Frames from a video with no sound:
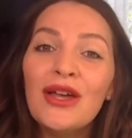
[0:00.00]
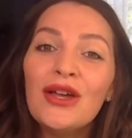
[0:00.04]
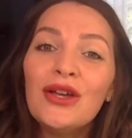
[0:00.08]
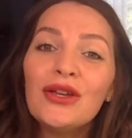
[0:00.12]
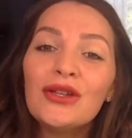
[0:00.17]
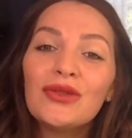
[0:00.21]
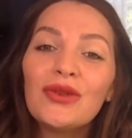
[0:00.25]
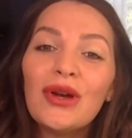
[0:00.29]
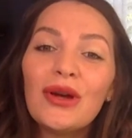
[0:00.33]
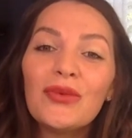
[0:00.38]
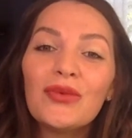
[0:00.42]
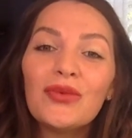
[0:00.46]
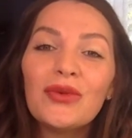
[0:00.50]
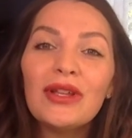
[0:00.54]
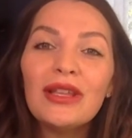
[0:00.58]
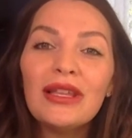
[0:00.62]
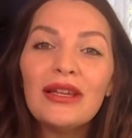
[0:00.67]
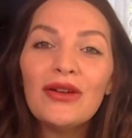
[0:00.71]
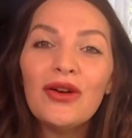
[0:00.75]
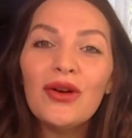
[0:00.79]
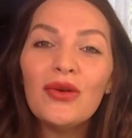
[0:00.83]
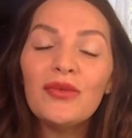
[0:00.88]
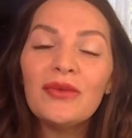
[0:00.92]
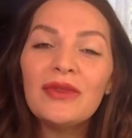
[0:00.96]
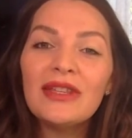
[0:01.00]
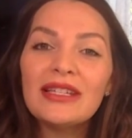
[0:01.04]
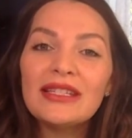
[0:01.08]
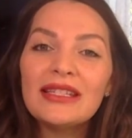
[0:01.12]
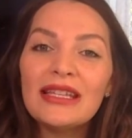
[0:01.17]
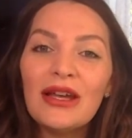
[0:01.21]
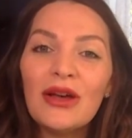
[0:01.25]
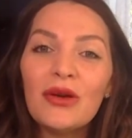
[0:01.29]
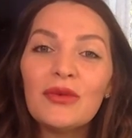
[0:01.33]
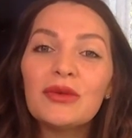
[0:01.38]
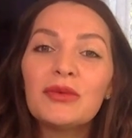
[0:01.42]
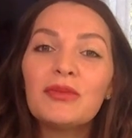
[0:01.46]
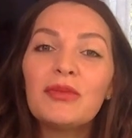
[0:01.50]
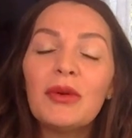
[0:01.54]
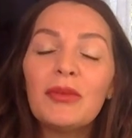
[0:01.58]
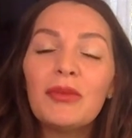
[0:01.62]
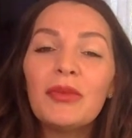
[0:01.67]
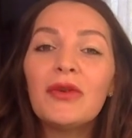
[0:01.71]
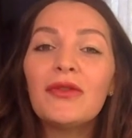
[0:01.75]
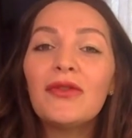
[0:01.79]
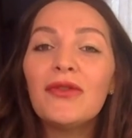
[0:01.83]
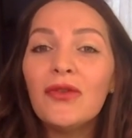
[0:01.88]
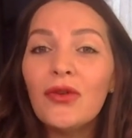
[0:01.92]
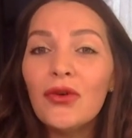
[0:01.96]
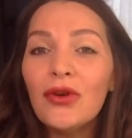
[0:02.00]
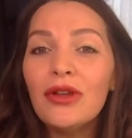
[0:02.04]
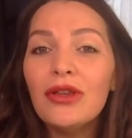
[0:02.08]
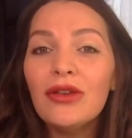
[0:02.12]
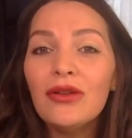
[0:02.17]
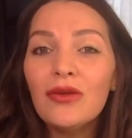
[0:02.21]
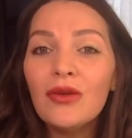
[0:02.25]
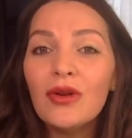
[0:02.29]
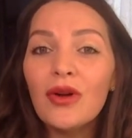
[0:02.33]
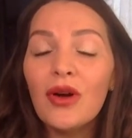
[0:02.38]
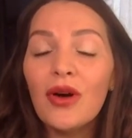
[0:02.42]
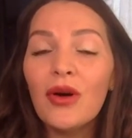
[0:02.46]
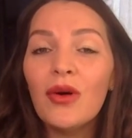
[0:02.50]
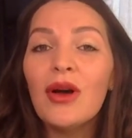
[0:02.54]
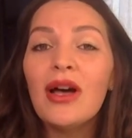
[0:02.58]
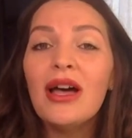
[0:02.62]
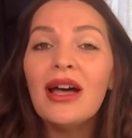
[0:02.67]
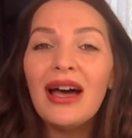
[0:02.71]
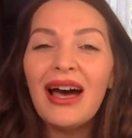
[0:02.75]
So I really hope this helps. But before you go,